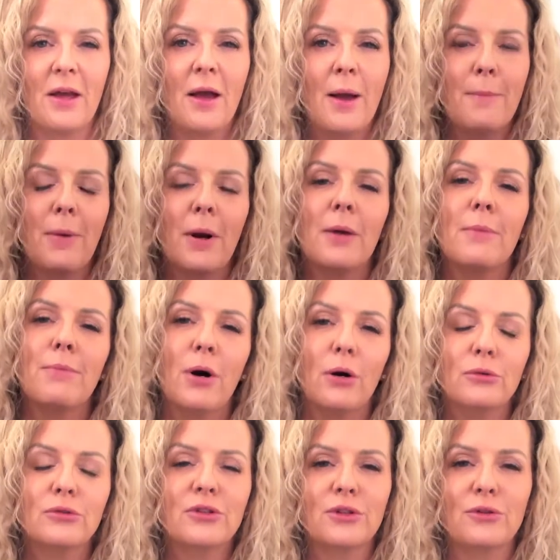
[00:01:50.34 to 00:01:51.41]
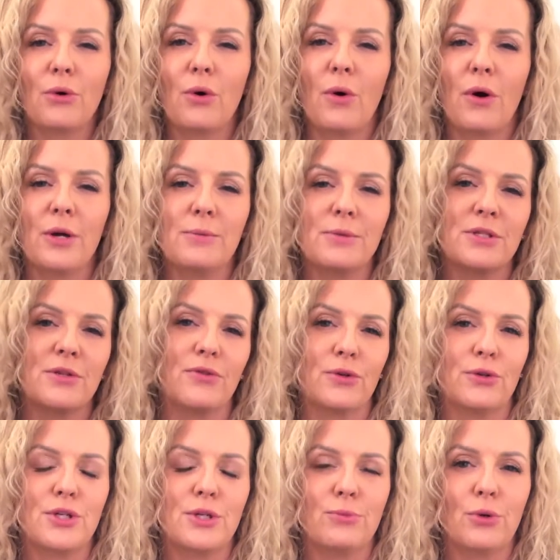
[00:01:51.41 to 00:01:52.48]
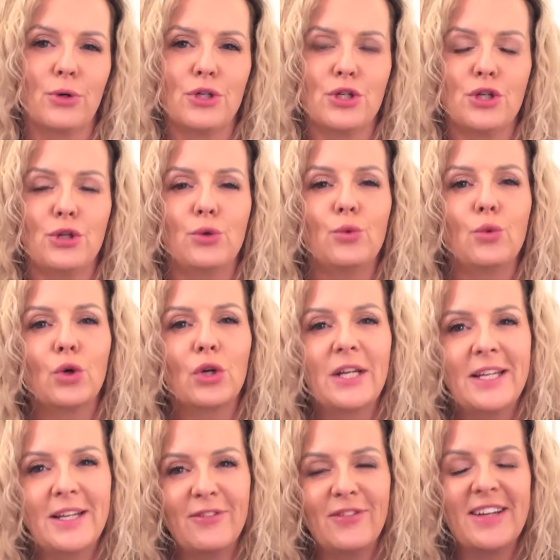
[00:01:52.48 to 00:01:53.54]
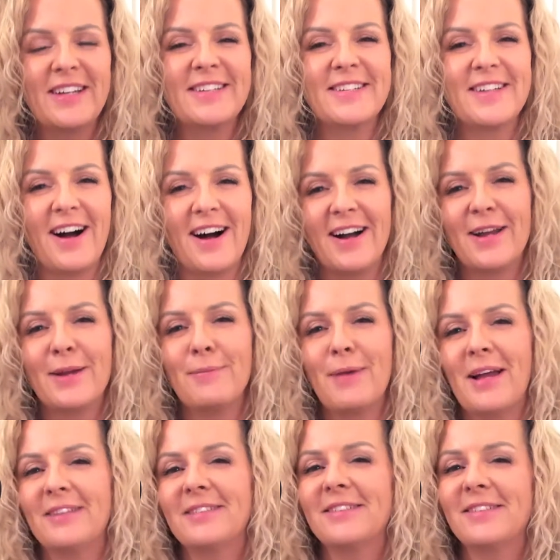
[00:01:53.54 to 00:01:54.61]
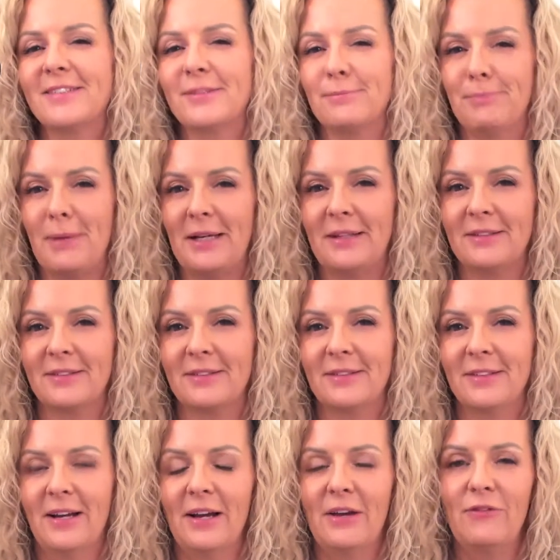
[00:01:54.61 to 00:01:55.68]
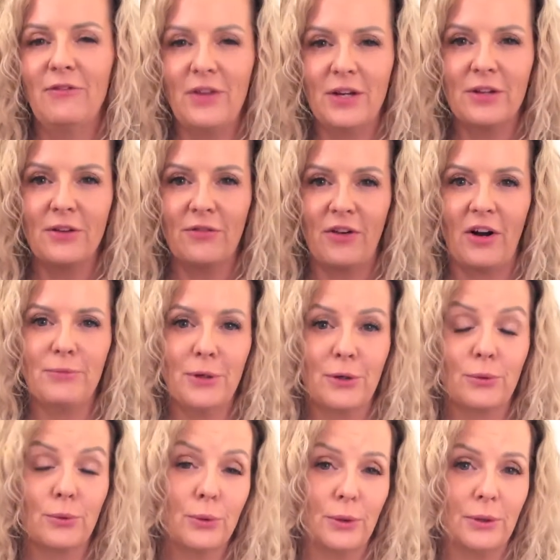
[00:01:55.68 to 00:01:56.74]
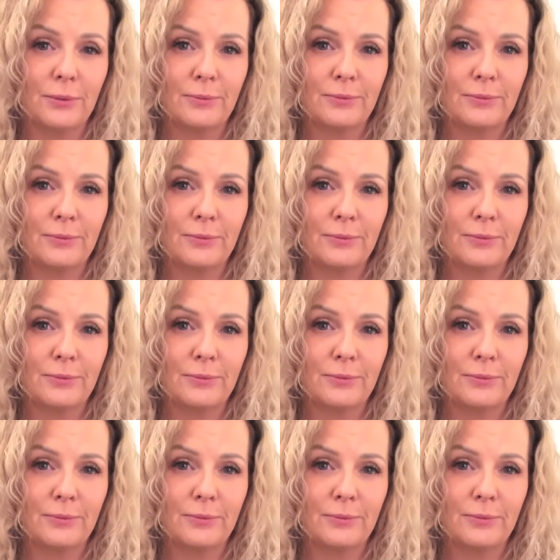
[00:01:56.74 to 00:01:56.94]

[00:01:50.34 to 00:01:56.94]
By imposing the requirements of 13.2, we're giving time and space via the 5-meter rule.